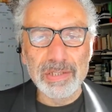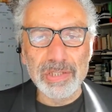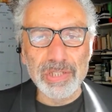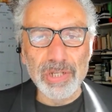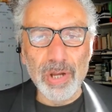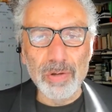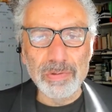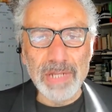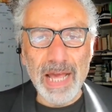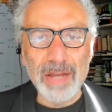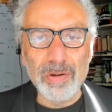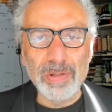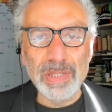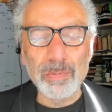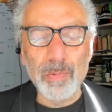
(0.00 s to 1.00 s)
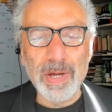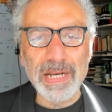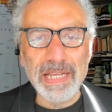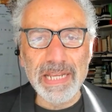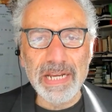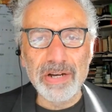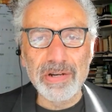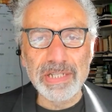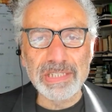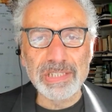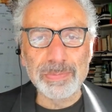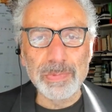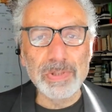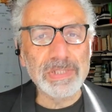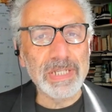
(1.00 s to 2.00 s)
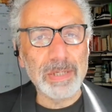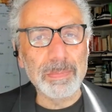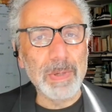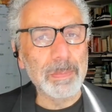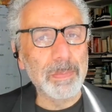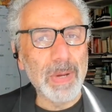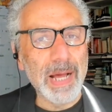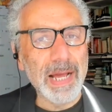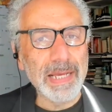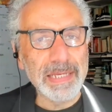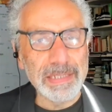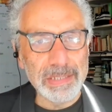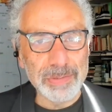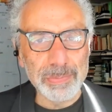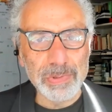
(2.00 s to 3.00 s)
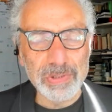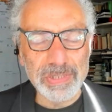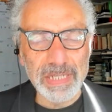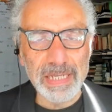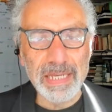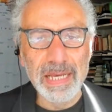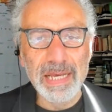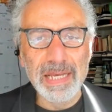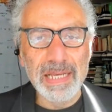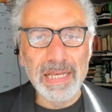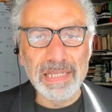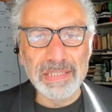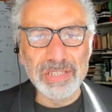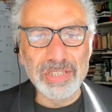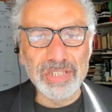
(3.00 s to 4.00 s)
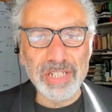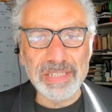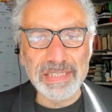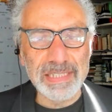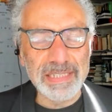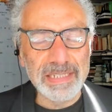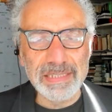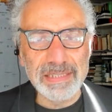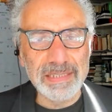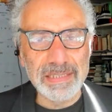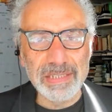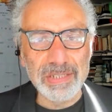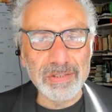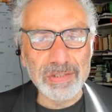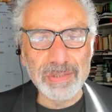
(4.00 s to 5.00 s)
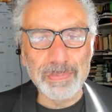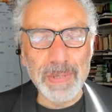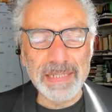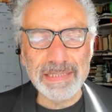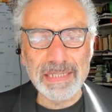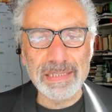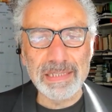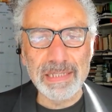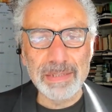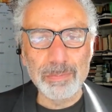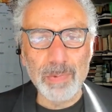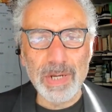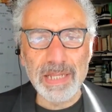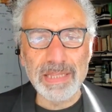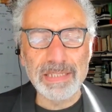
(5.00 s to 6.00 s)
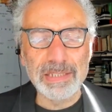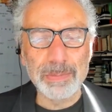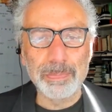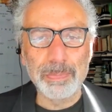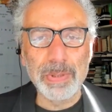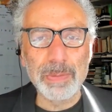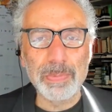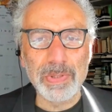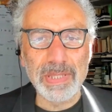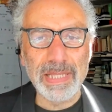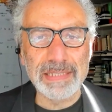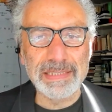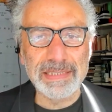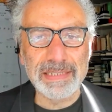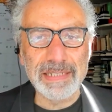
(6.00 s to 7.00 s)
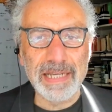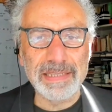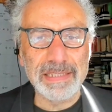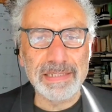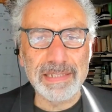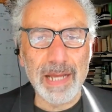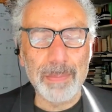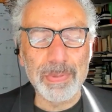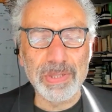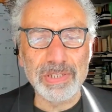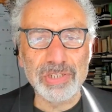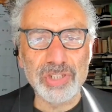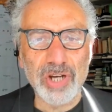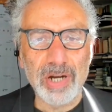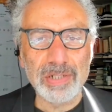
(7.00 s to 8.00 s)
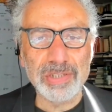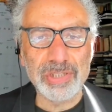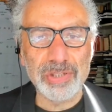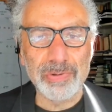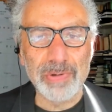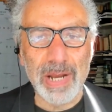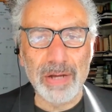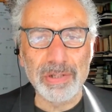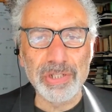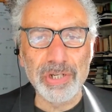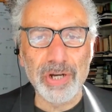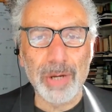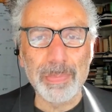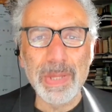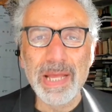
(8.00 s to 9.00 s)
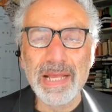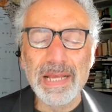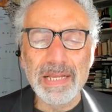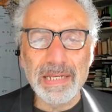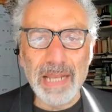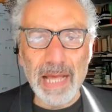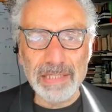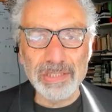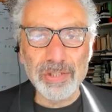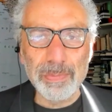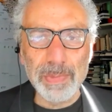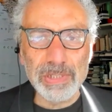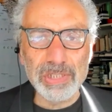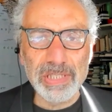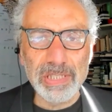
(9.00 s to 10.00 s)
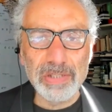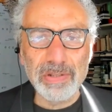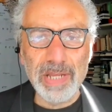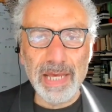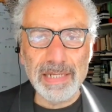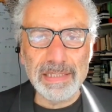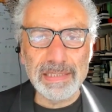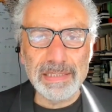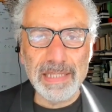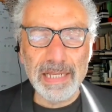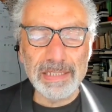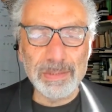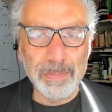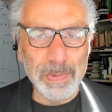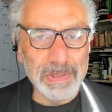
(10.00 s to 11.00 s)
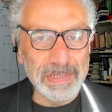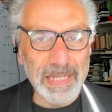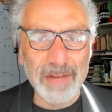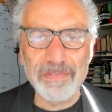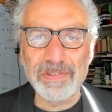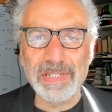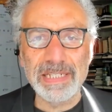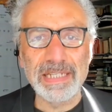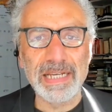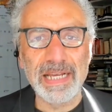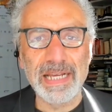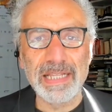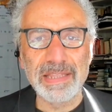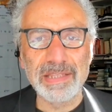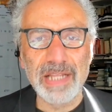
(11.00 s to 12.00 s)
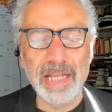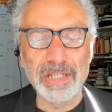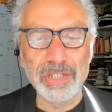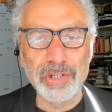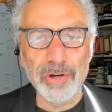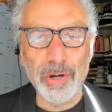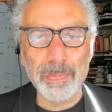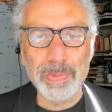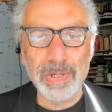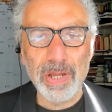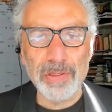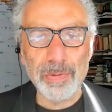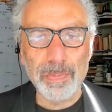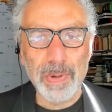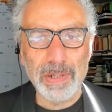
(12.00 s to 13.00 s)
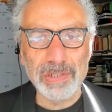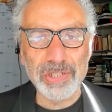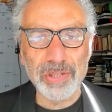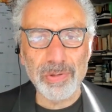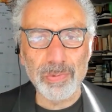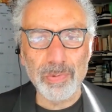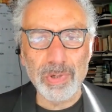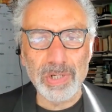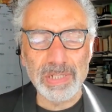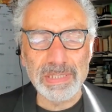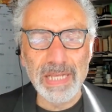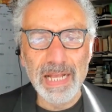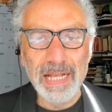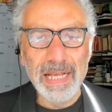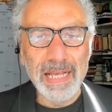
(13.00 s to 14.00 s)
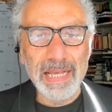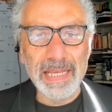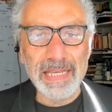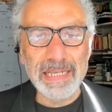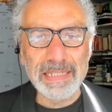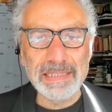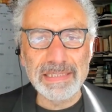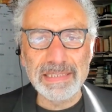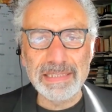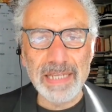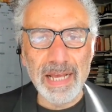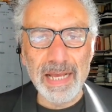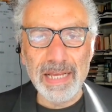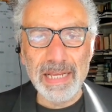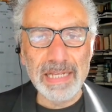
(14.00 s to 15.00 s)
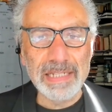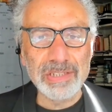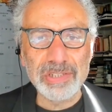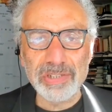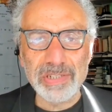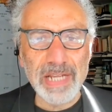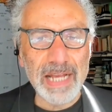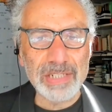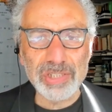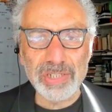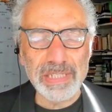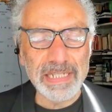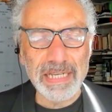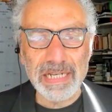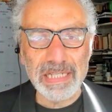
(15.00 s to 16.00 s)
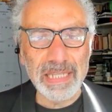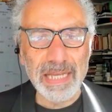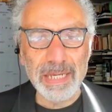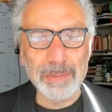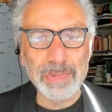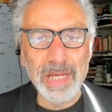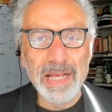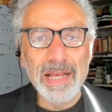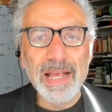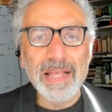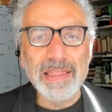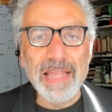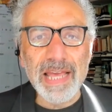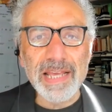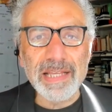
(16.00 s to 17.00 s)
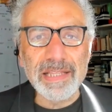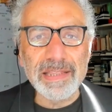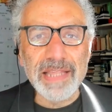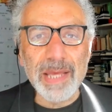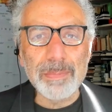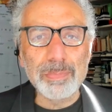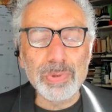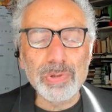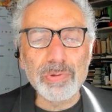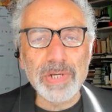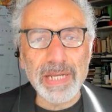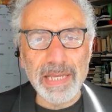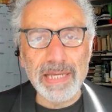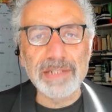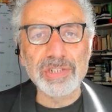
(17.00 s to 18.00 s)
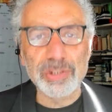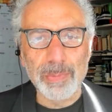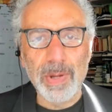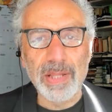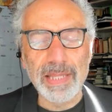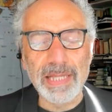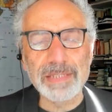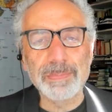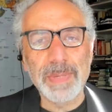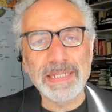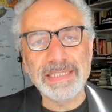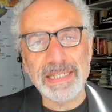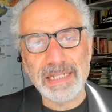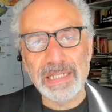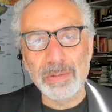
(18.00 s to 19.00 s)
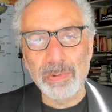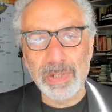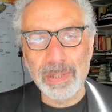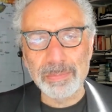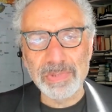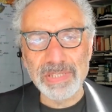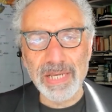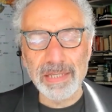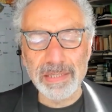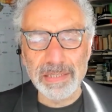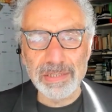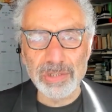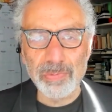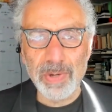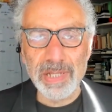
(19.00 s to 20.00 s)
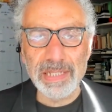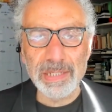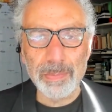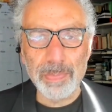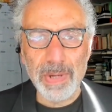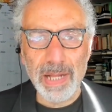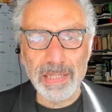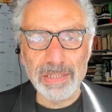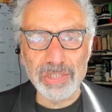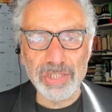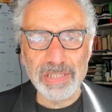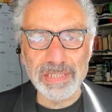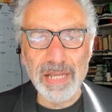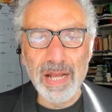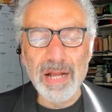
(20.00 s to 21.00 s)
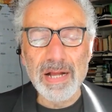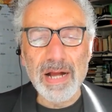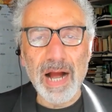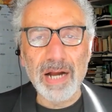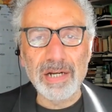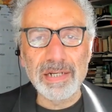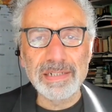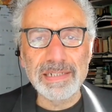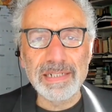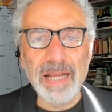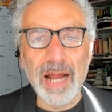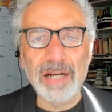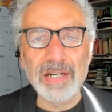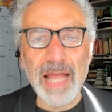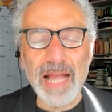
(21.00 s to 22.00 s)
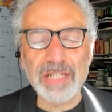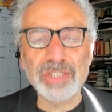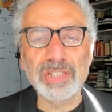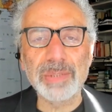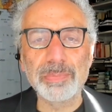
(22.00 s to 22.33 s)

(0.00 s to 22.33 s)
not only want to hear his music, but buy his music, is just, he's basically one of the people that's at the top of the charts throughout Europe. Not so much in the United States, but definitely in Europe and other parts of the world. He's internationally acclaimed. They blew it again, Jamal. That's basically what I'm saying. The Israeli apologists are actually